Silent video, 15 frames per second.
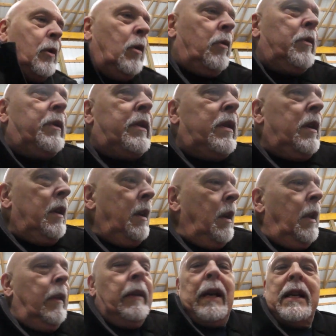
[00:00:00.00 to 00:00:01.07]
codes,
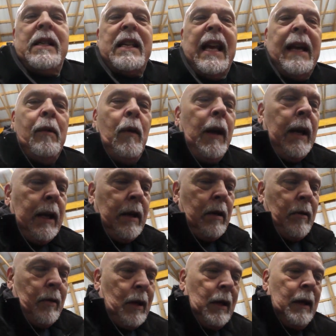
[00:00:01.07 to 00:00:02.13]
nice segue
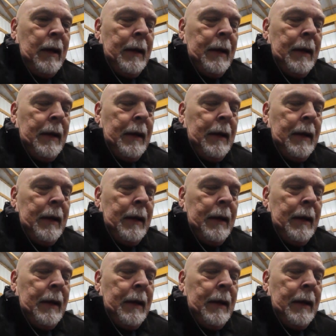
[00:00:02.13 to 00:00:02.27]
into it.